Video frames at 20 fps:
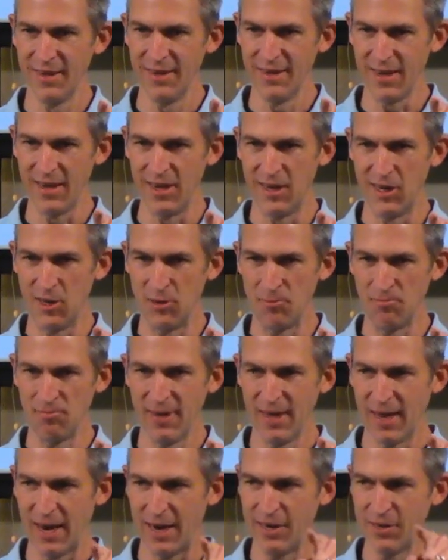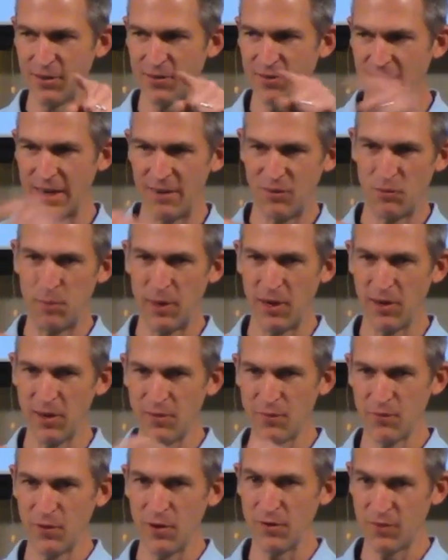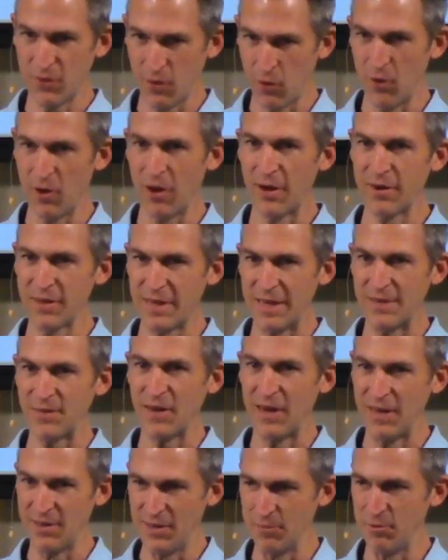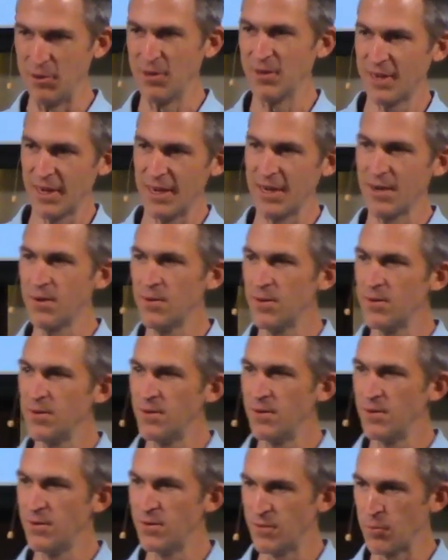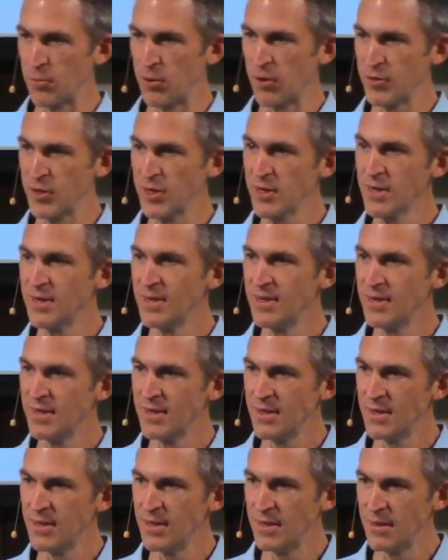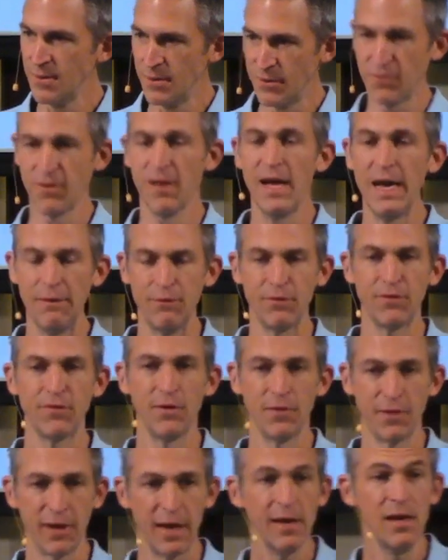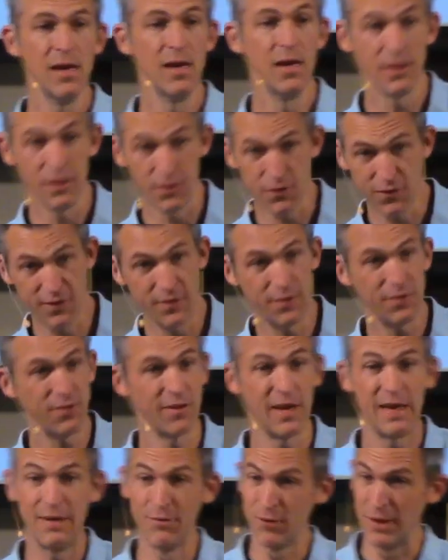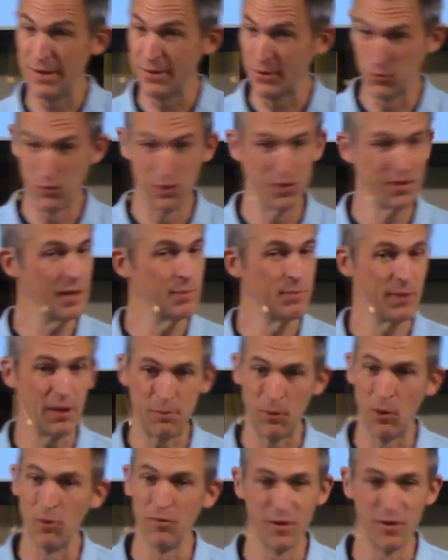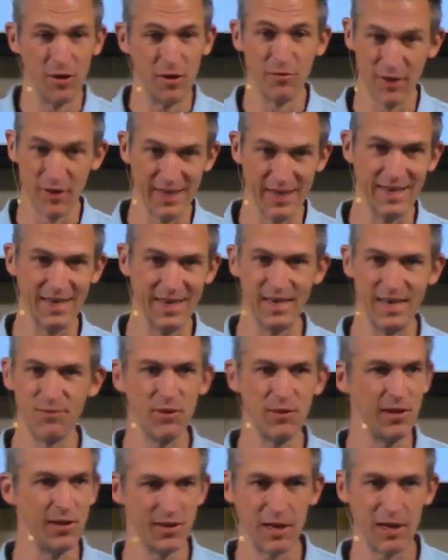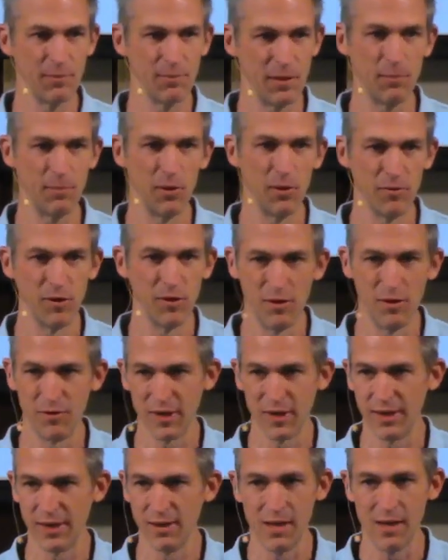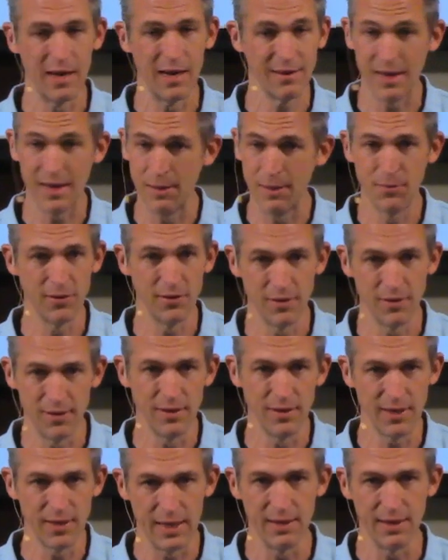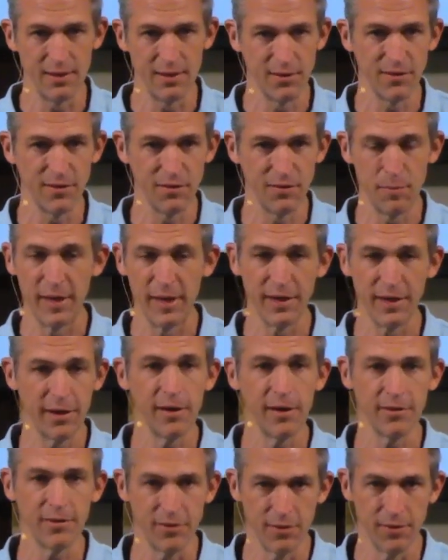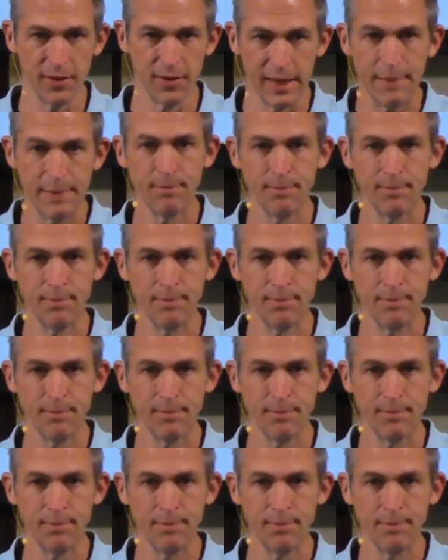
Um, I heard slaves barely first. Hold on to that thought, Deborah. Okay, someone over here? The slaves. The slaves, okay? You see the slaves, right? The word comes up over and over again, and if it comes up over and over again, a lot of times it'll indicate this is the main character, okay?